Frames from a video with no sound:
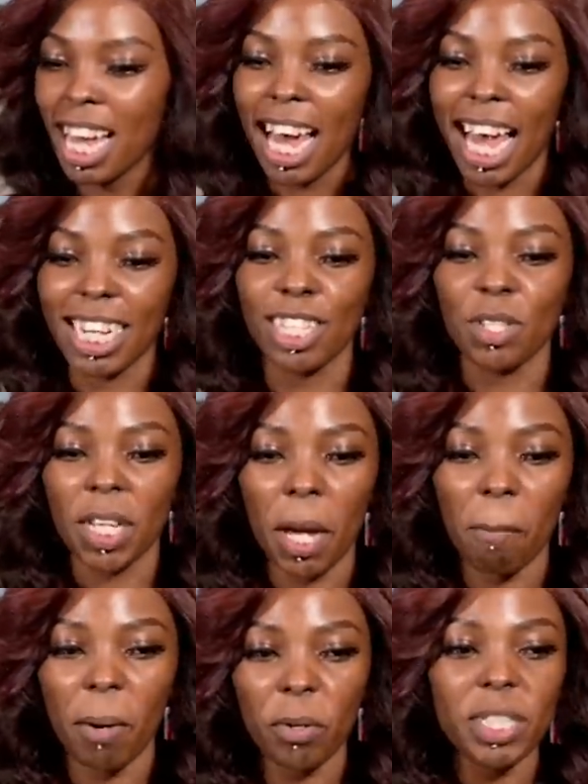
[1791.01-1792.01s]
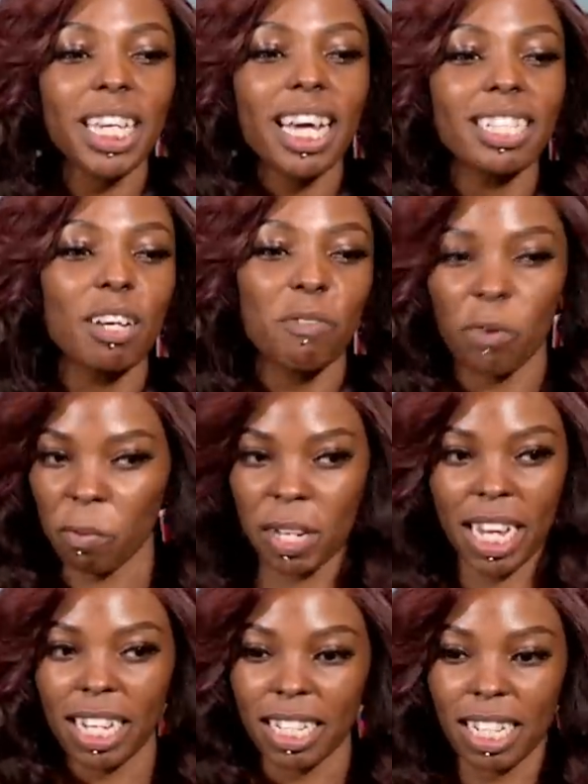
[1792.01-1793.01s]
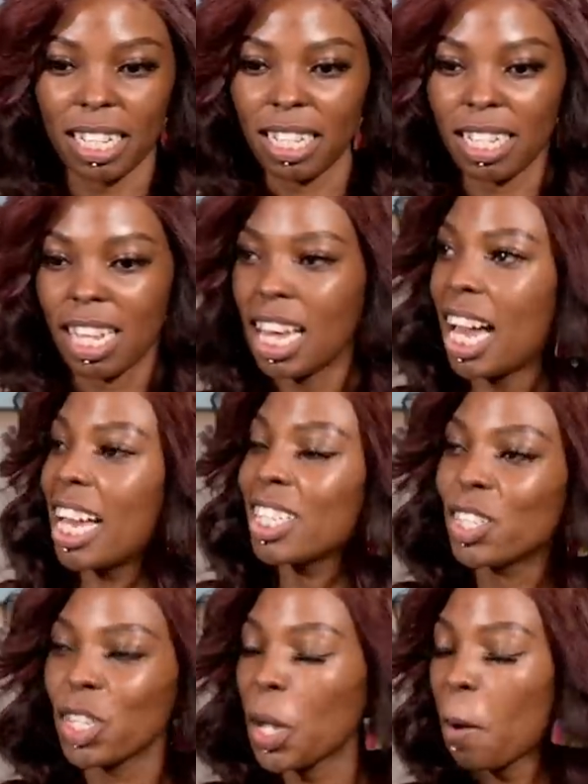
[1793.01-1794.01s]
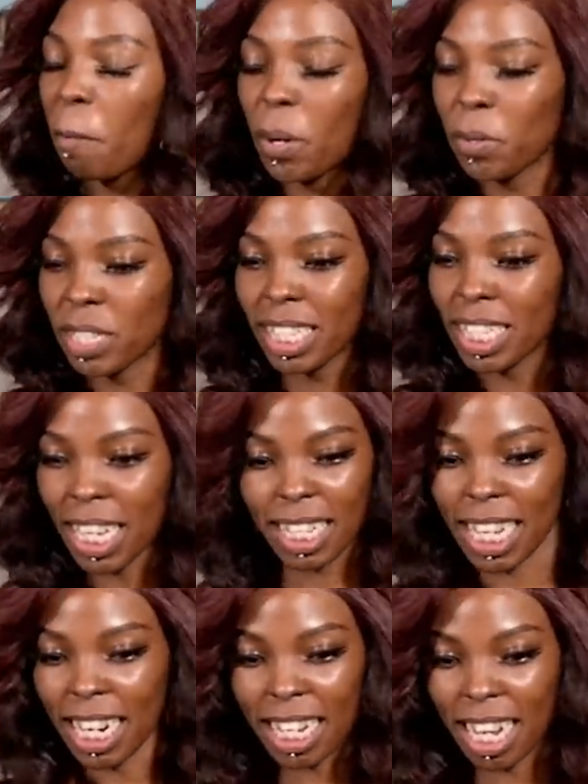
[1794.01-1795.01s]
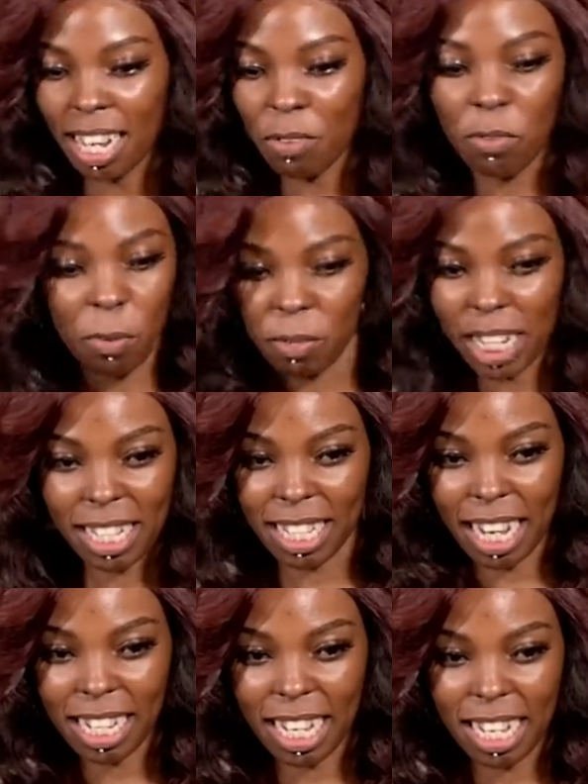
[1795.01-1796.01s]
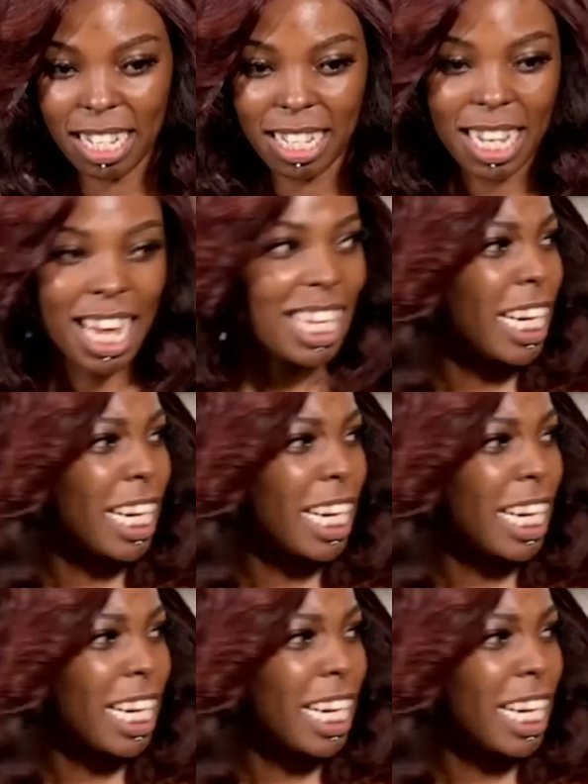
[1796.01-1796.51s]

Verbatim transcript: Yeah. I need to hear about Kenya from Kenyans. Mm. I need to hear about Tanzania from Tanzanians.